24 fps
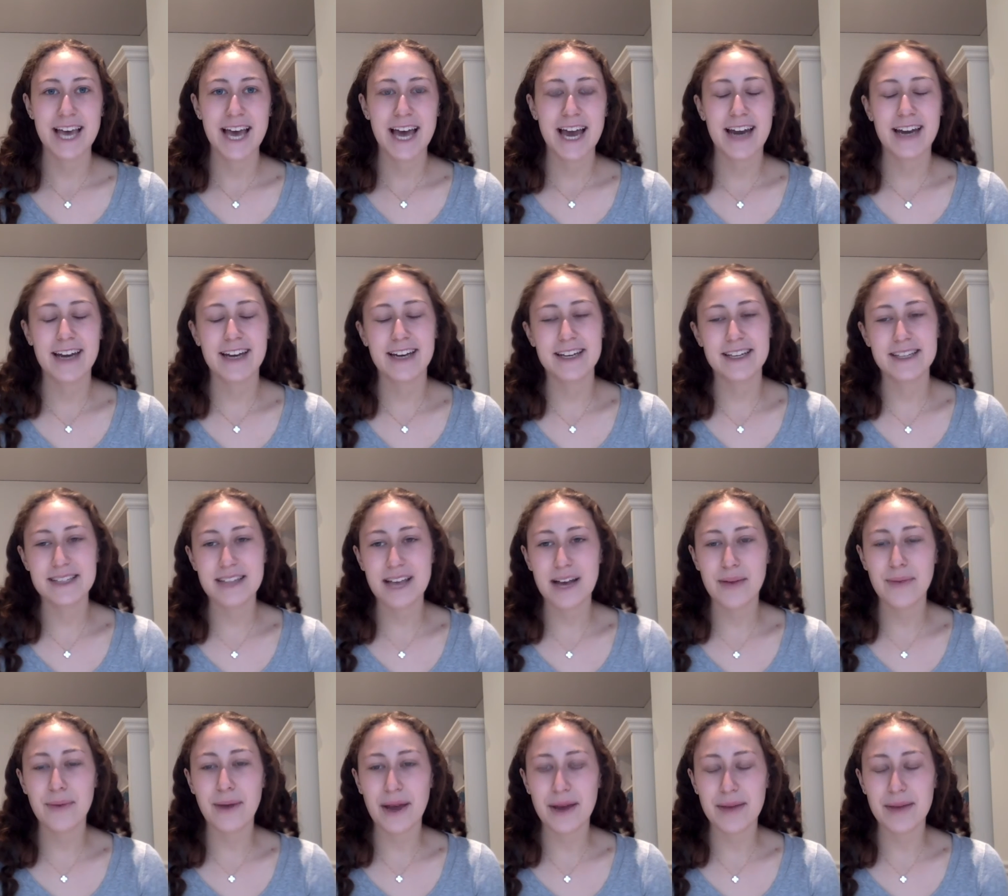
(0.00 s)
and it is that
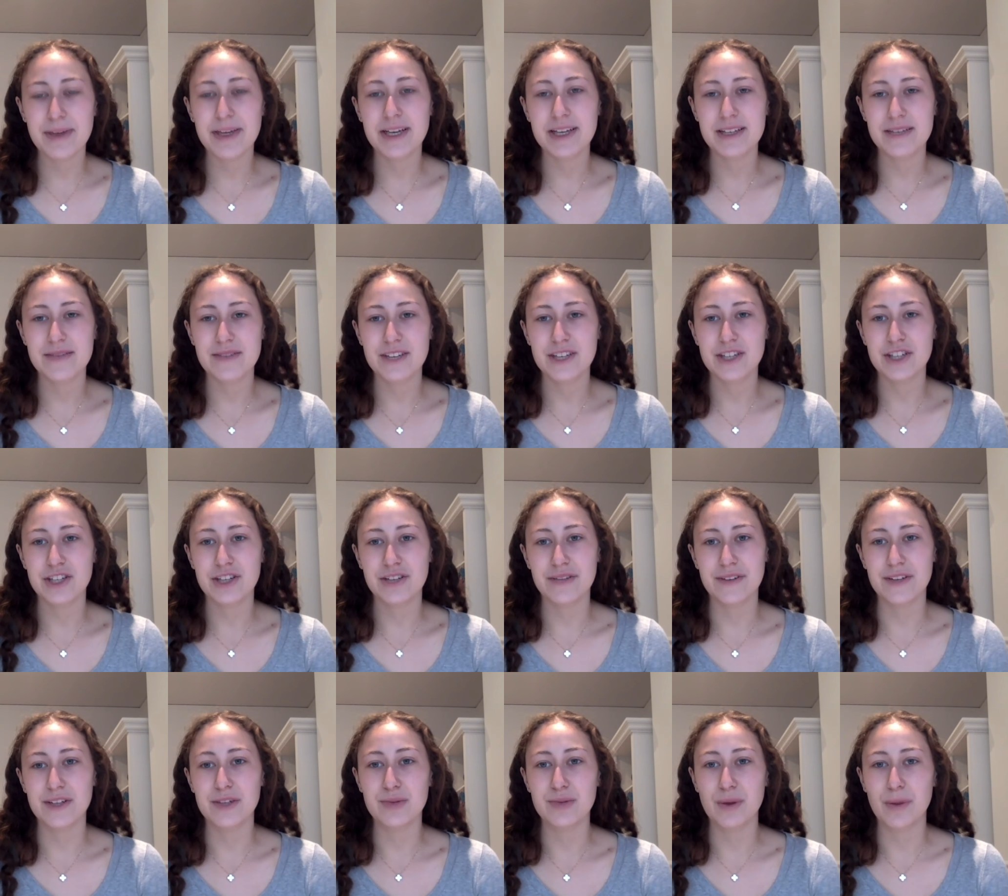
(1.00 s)
way because of each
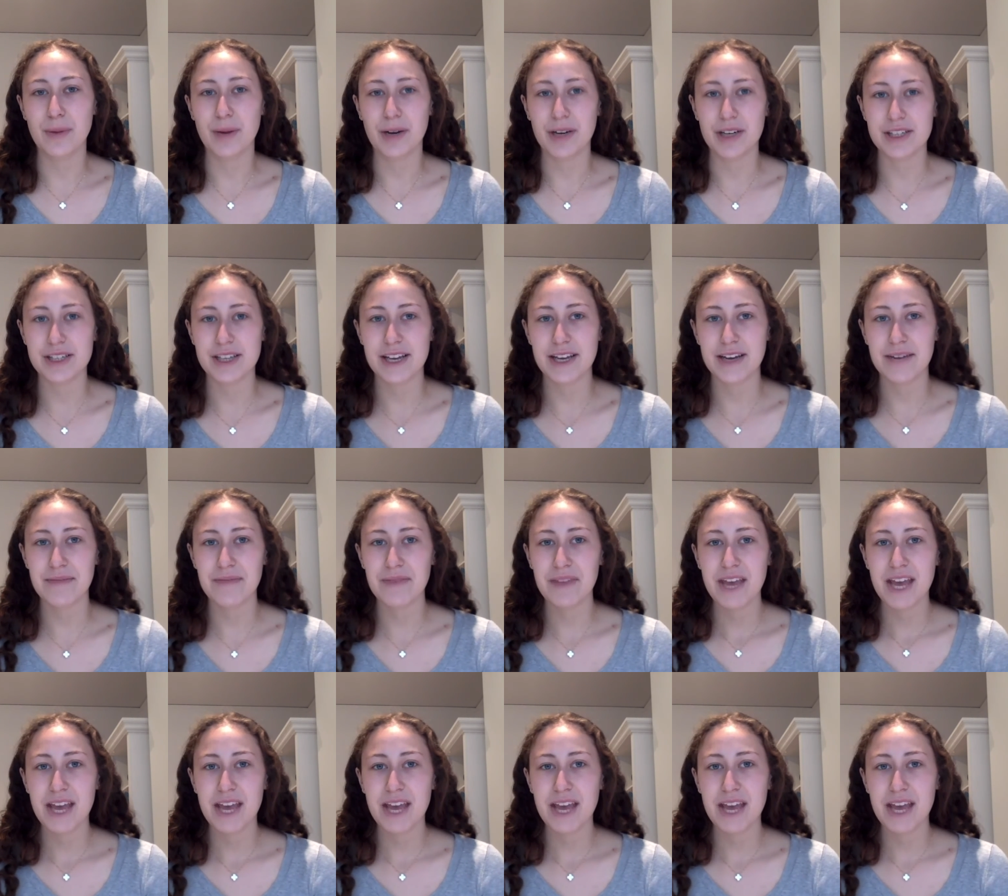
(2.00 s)
individual person.